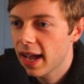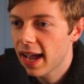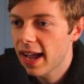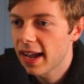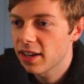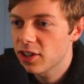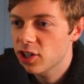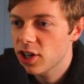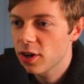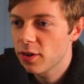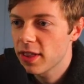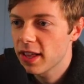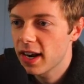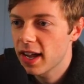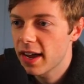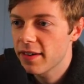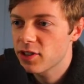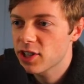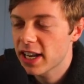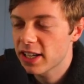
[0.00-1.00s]
Show the
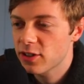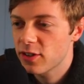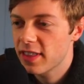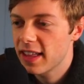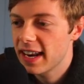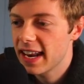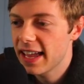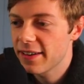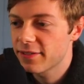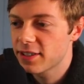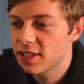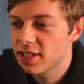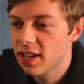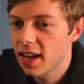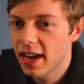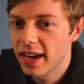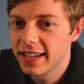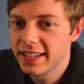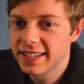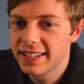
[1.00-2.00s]
live chat on the left
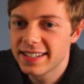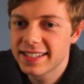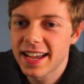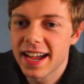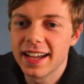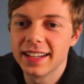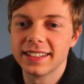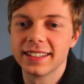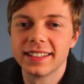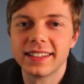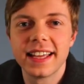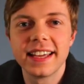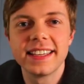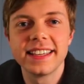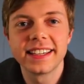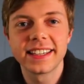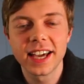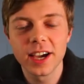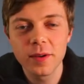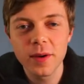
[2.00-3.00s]
side. Done. There
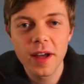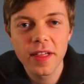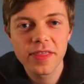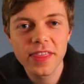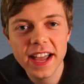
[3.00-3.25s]
you go.